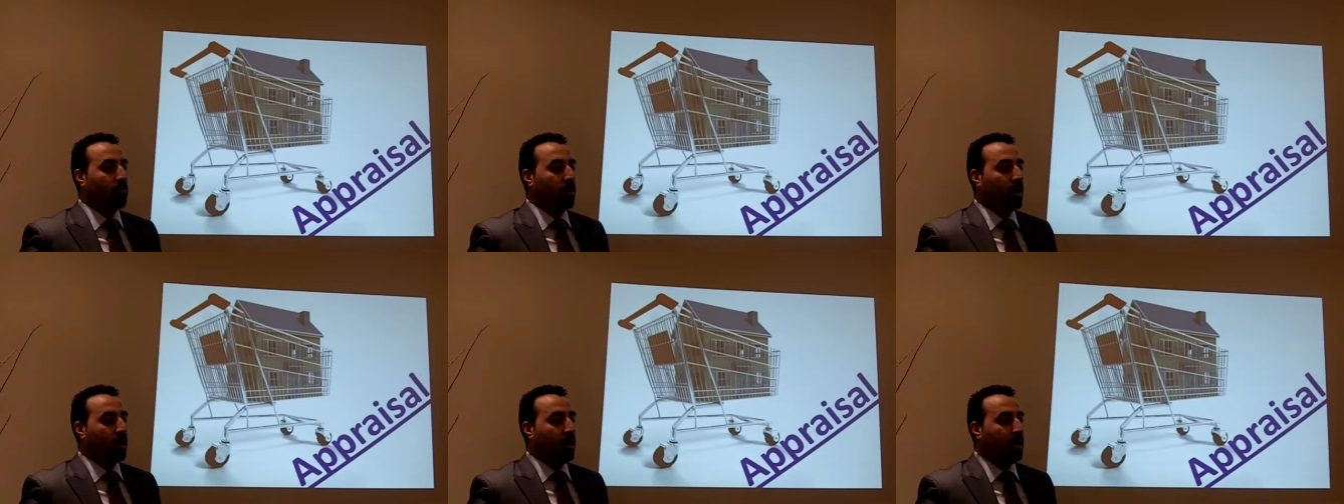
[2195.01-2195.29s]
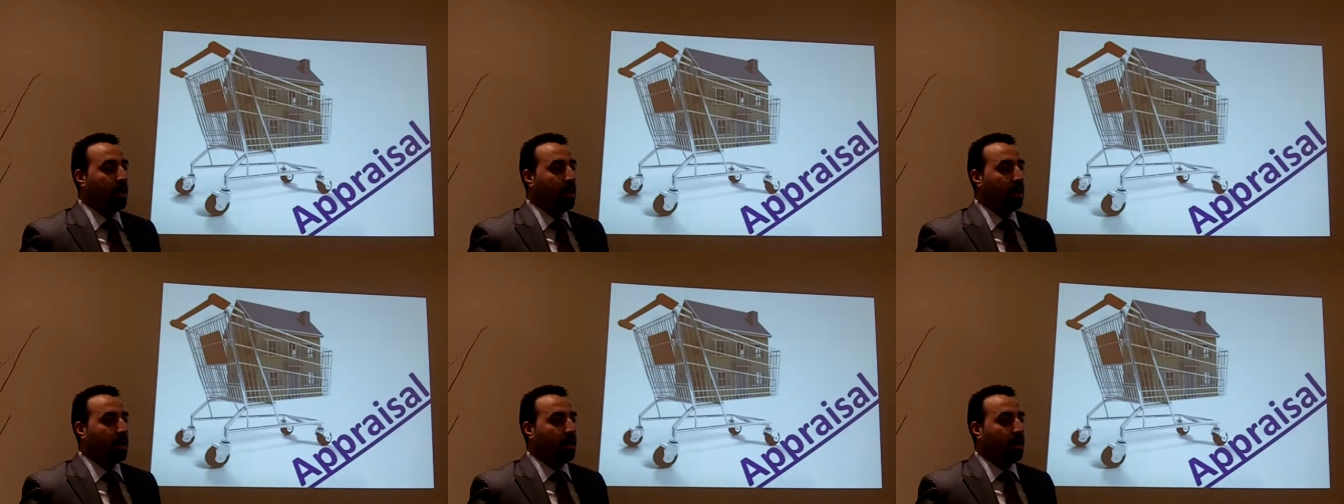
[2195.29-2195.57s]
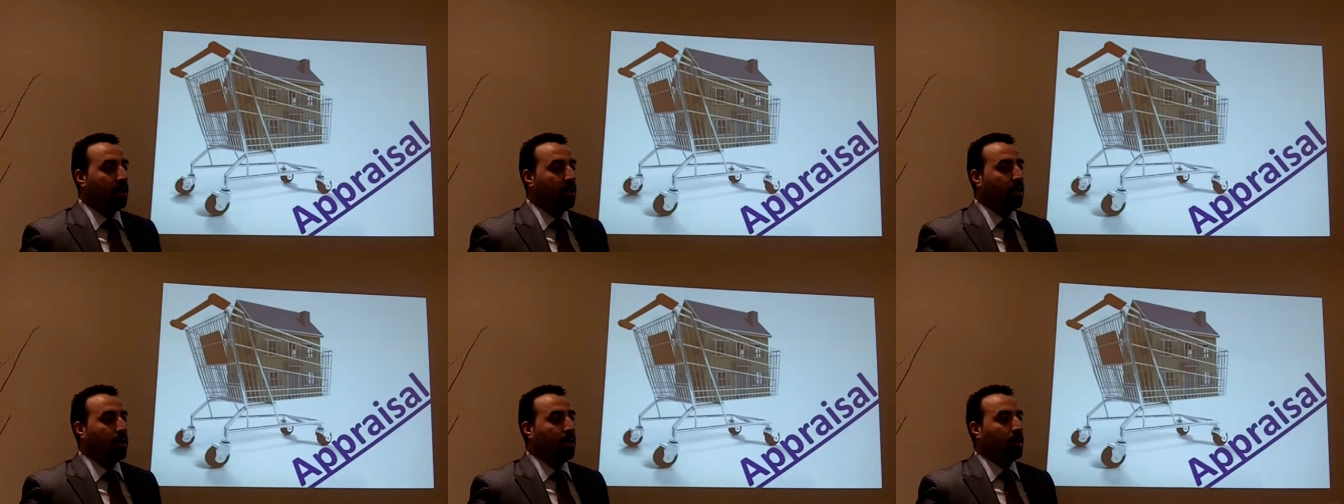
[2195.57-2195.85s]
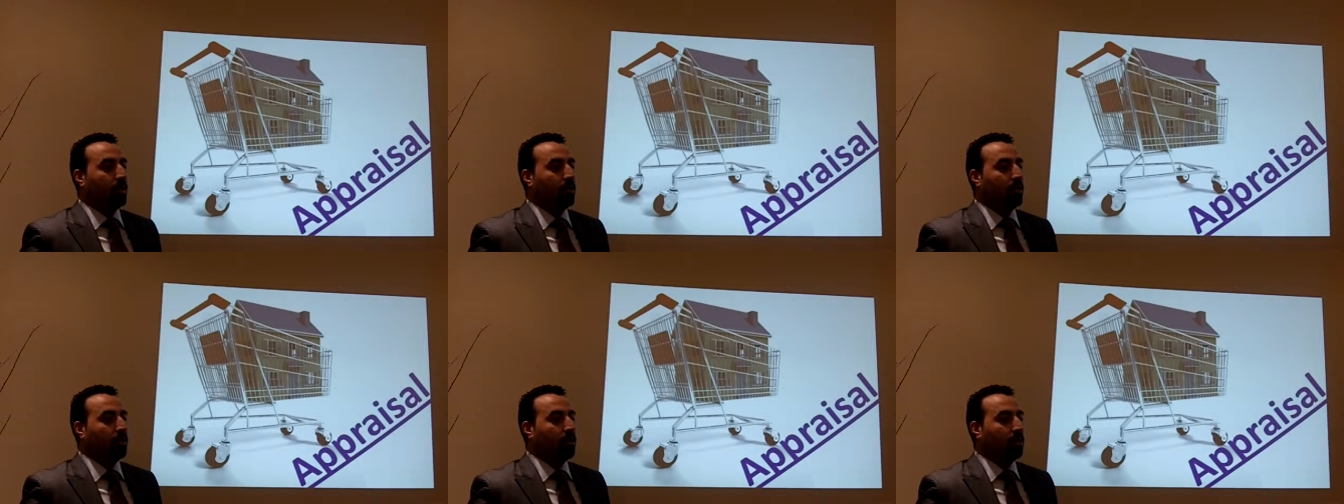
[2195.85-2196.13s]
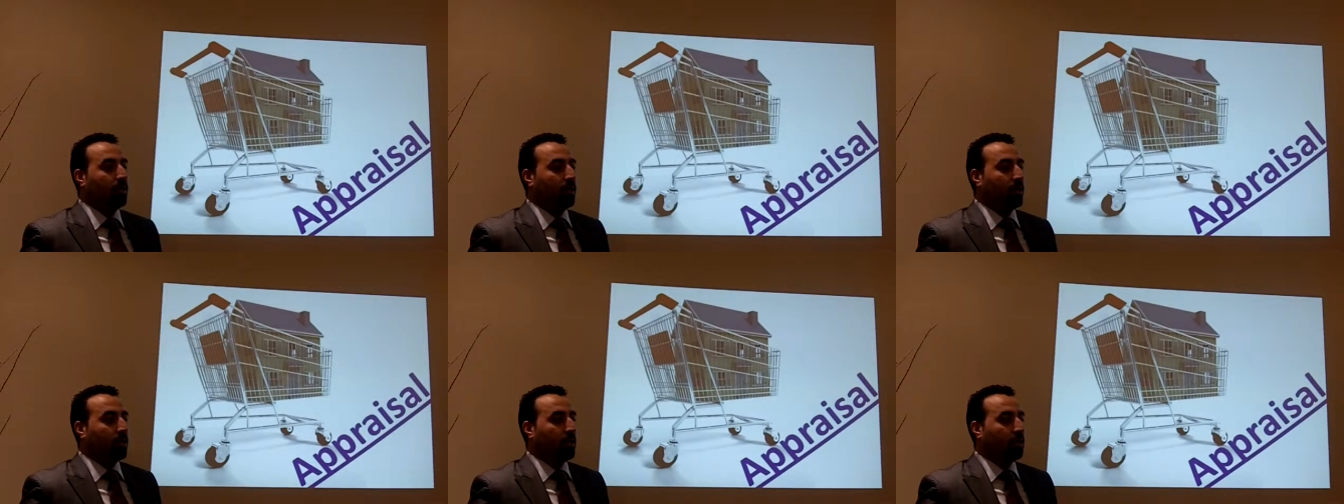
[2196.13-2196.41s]
Maya,
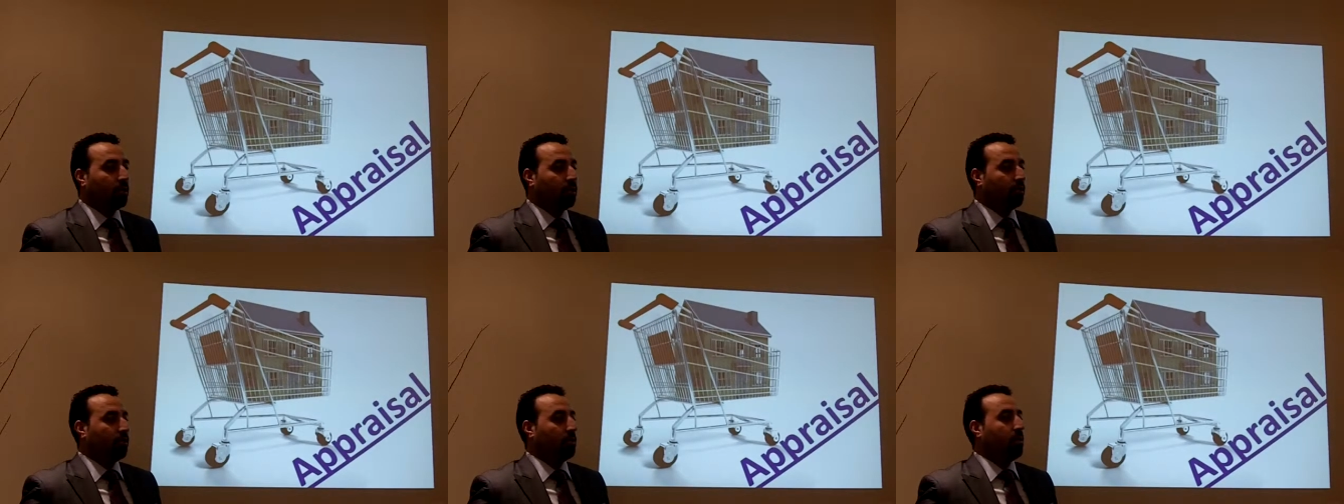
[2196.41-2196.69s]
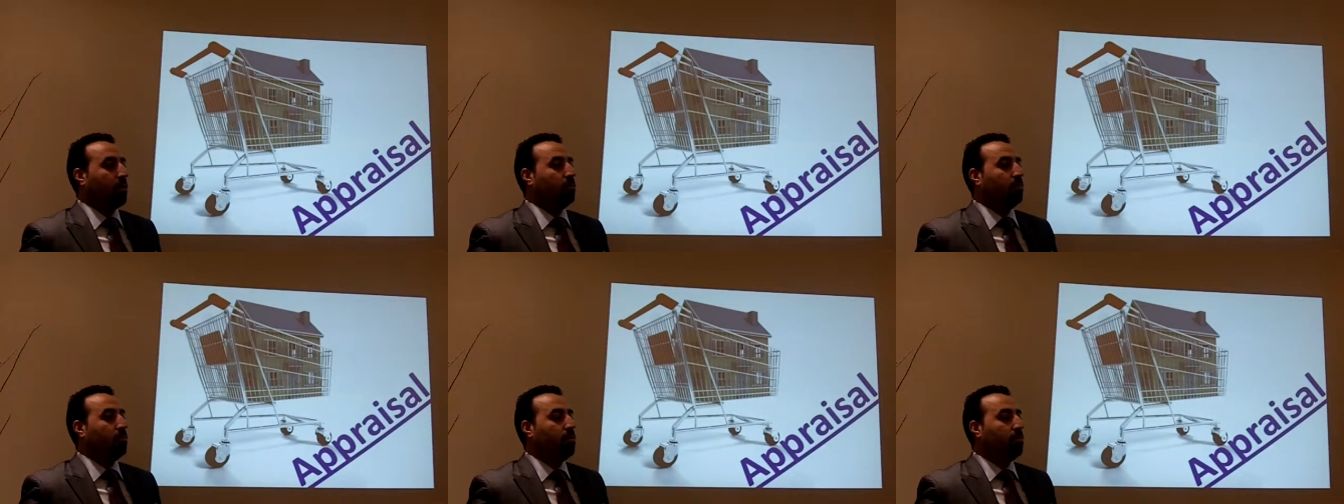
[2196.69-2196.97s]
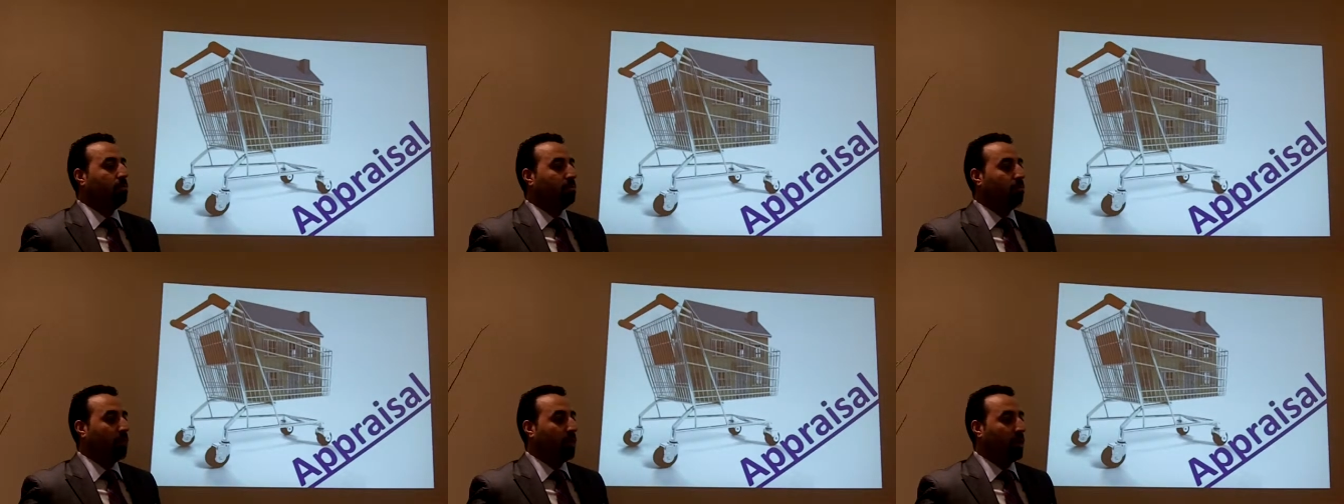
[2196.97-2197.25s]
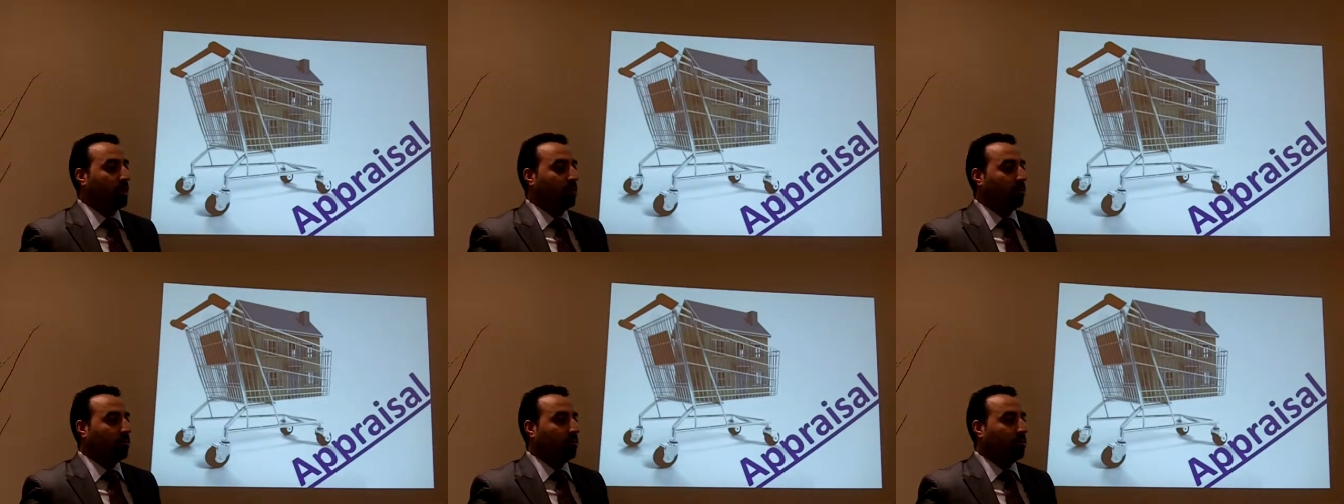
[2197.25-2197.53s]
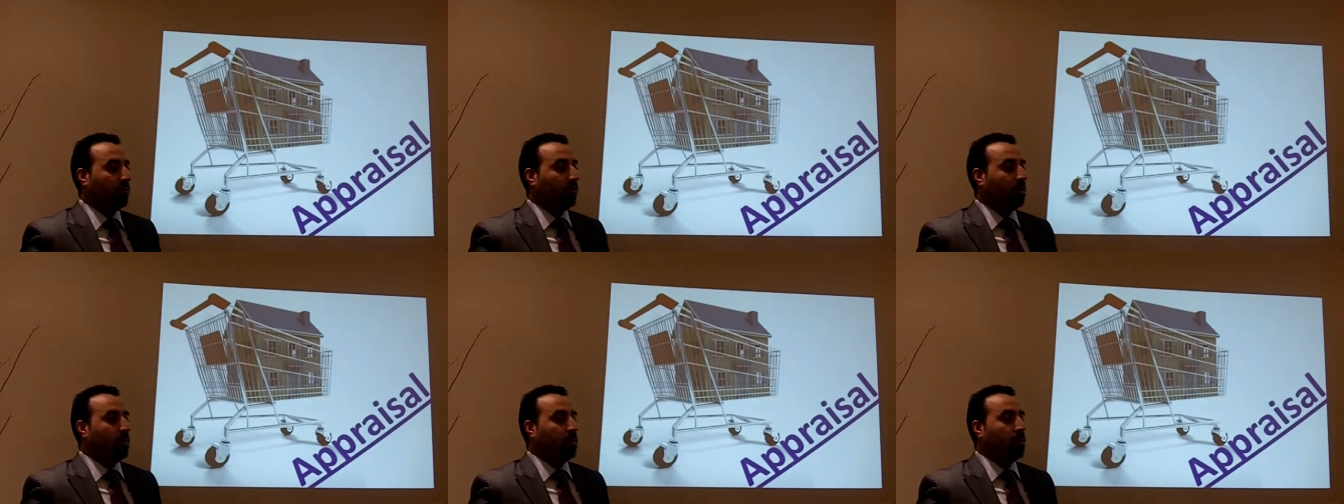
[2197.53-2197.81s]
that it's
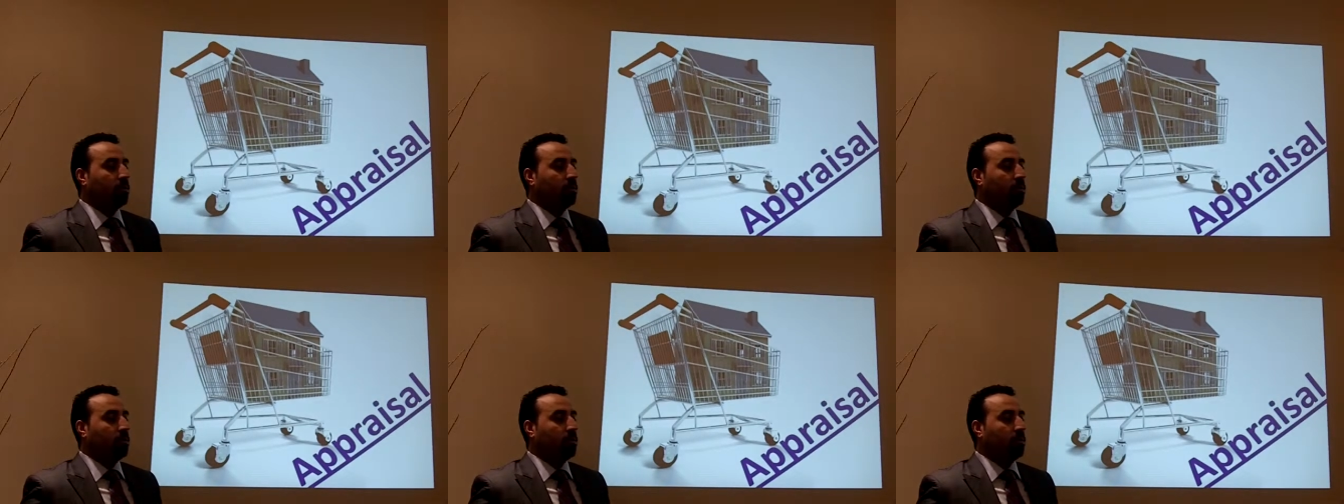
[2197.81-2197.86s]
computerized.